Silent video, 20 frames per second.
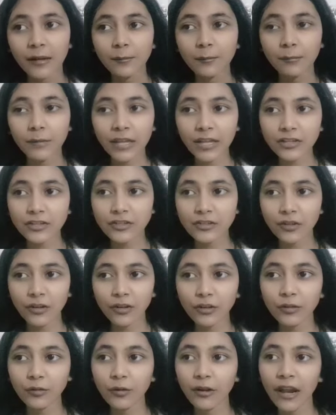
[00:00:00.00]
make sure
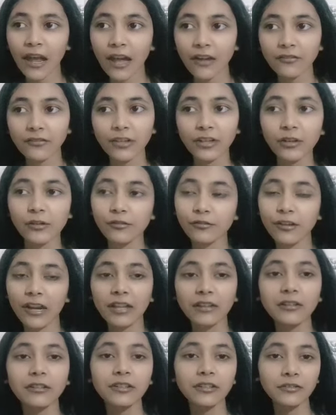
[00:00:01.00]
you're having your
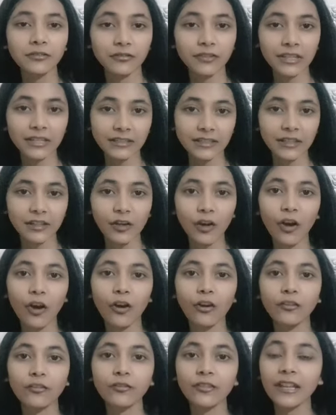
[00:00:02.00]
regular reading of